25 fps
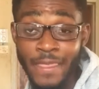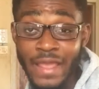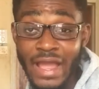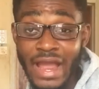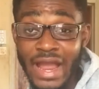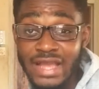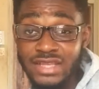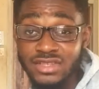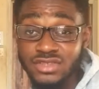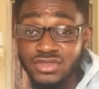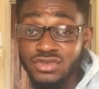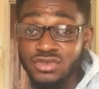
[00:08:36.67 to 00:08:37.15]

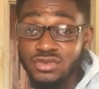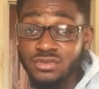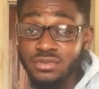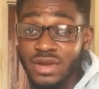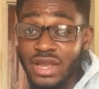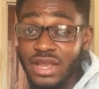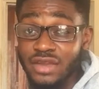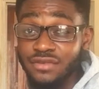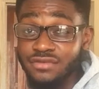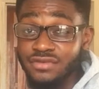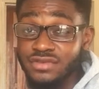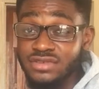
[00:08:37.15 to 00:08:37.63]
I sold
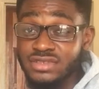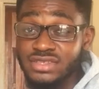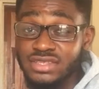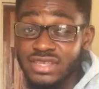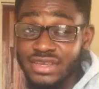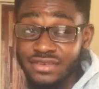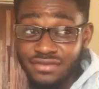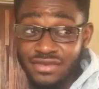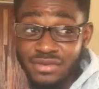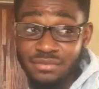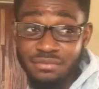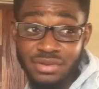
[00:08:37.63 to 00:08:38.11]
my iPhone
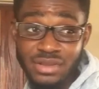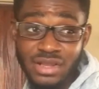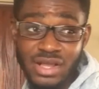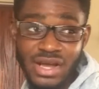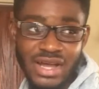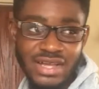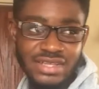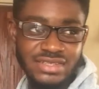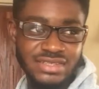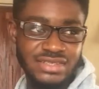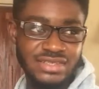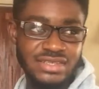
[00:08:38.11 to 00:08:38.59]
7
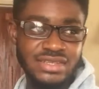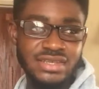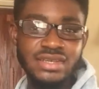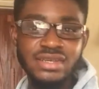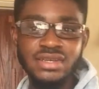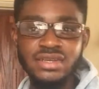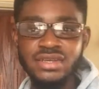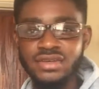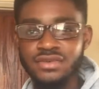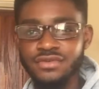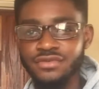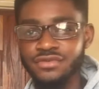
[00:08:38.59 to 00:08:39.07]
Plus
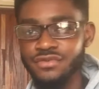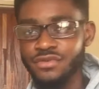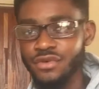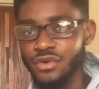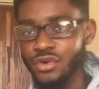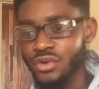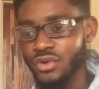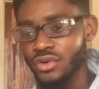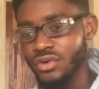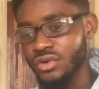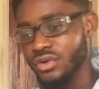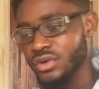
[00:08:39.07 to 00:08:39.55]

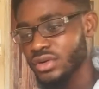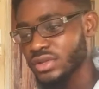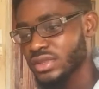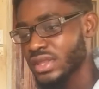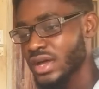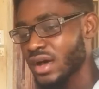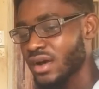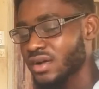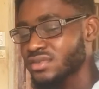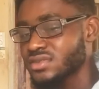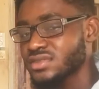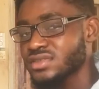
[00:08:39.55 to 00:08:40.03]
for
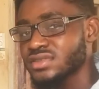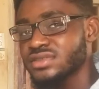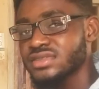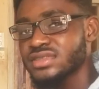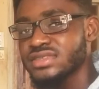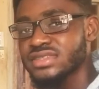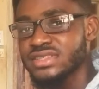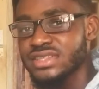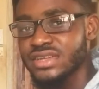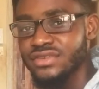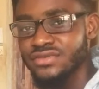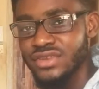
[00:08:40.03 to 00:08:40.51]

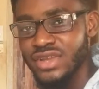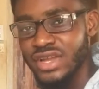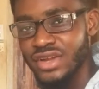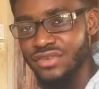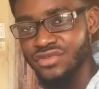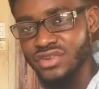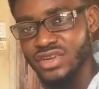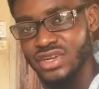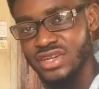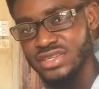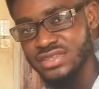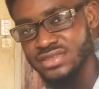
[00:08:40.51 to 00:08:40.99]

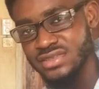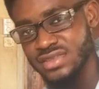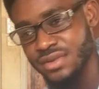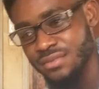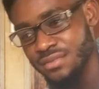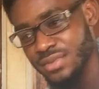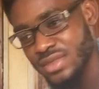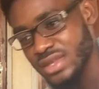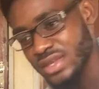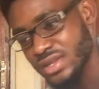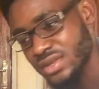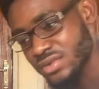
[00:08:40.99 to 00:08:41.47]
1,700 and
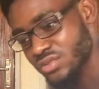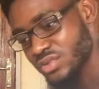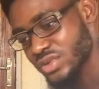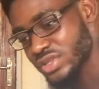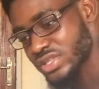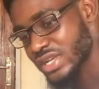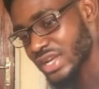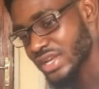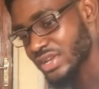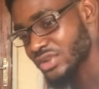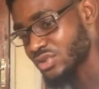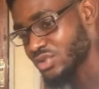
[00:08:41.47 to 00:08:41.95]
something,
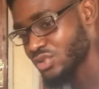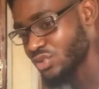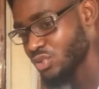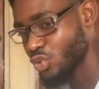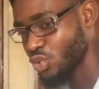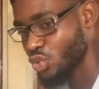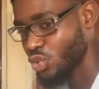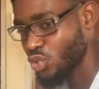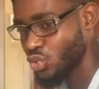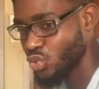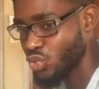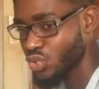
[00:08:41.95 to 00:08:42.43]
which I don't
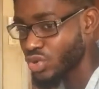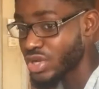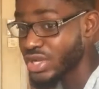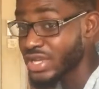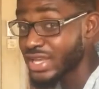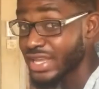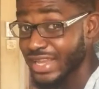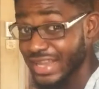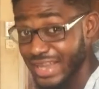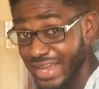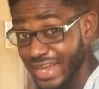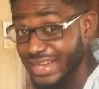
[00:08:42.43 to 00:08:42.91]
know
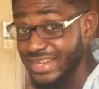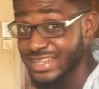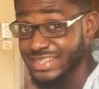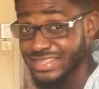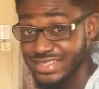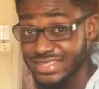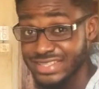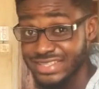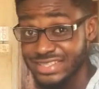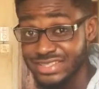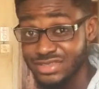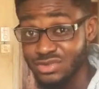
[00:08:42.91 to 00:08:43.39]
in Ghana
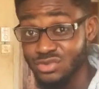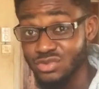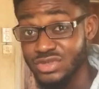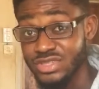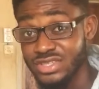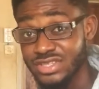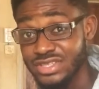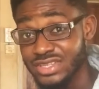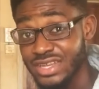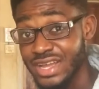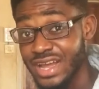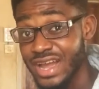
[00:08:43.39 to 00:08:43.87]
cities,
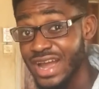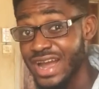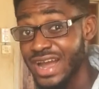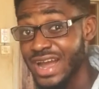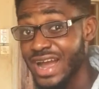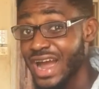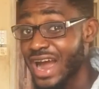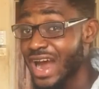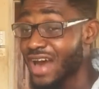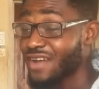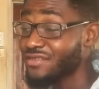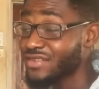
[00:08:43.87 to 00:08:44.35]
which
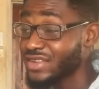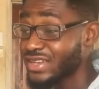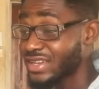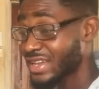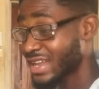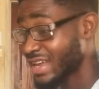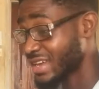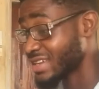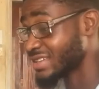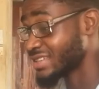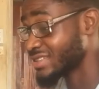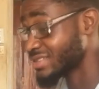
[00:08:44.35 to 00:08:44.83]
I haven't
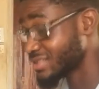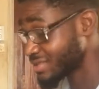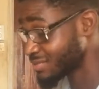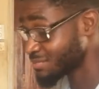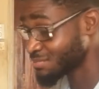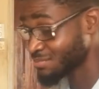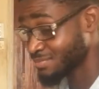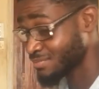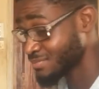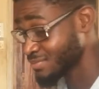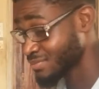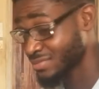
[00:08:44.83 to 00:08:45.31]
done
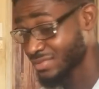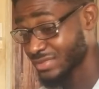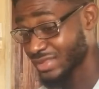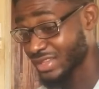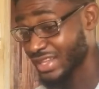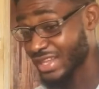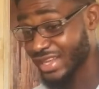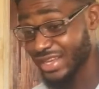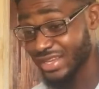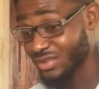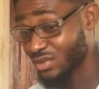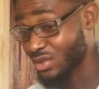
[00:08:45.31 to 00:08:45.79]

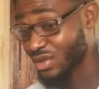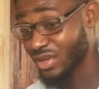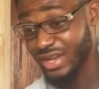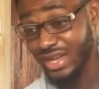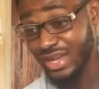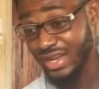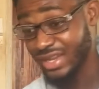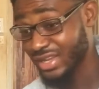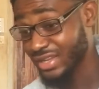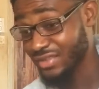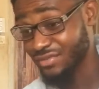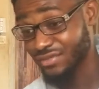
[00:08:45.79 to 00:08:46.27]
the
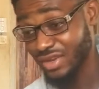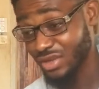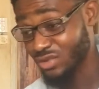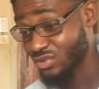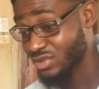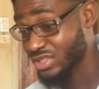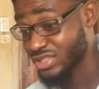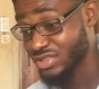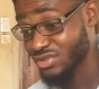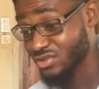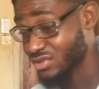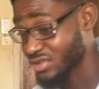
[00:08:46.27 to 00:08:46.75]
dollar
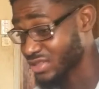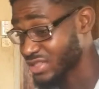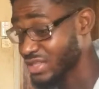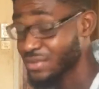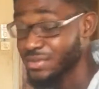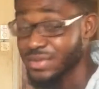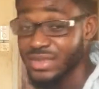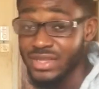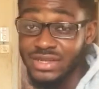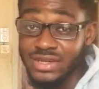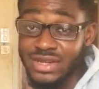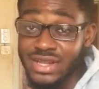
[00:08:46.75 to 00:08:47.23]
evaluation or
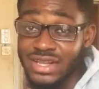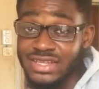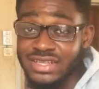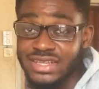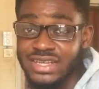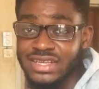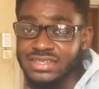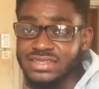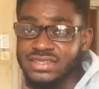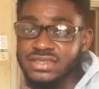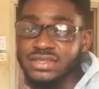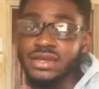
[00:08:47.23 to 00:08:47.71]
something like
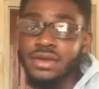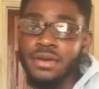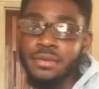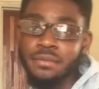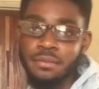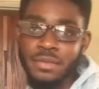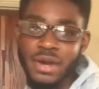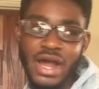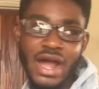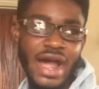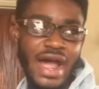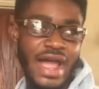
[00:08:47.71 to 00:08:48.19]
that,
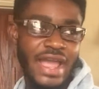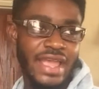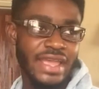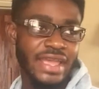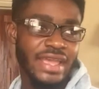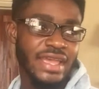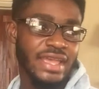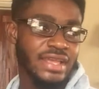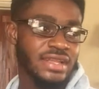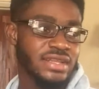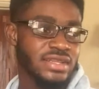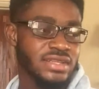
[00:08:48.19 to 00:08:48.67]
but I
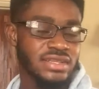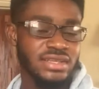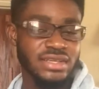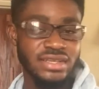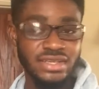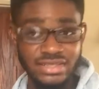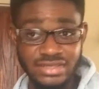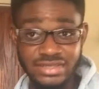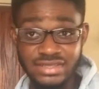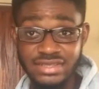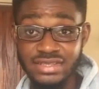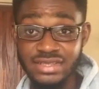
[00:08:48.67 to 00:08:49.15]
earned
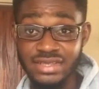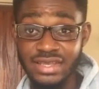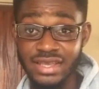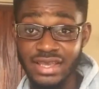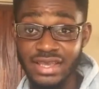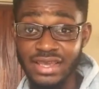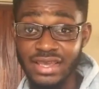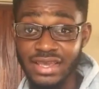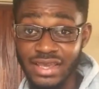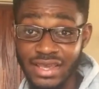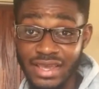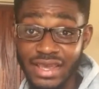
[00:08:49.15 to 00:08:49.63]
it,
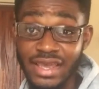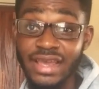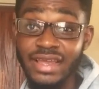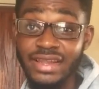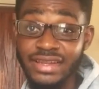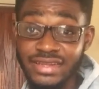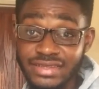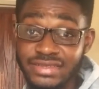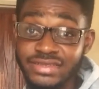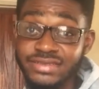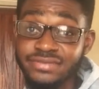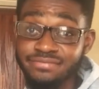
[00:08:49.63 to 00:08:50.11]

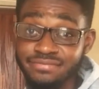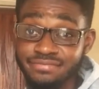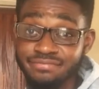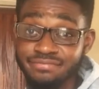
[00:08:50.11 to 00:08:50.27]
and